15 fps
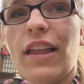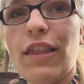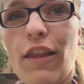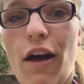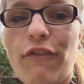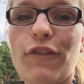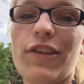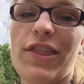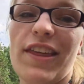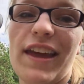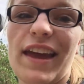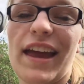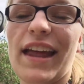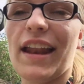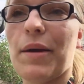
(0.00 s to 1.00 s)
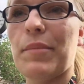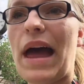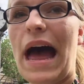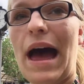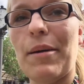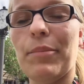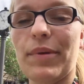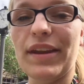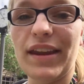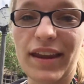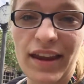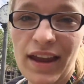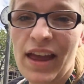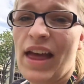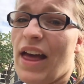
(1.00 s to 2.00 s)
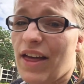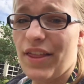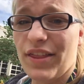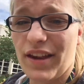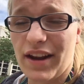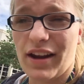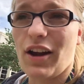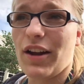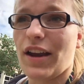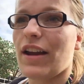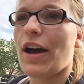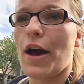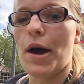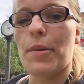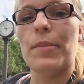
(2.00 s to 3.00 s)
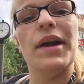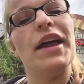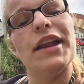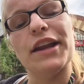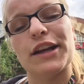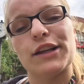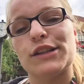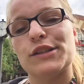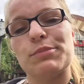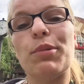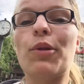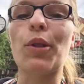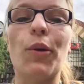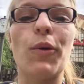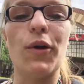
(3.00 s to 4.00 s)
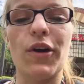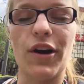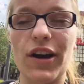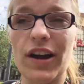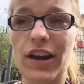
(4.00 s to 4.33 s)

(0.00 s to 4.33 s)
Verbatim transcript: love with it and I'm happy that I got to come and explore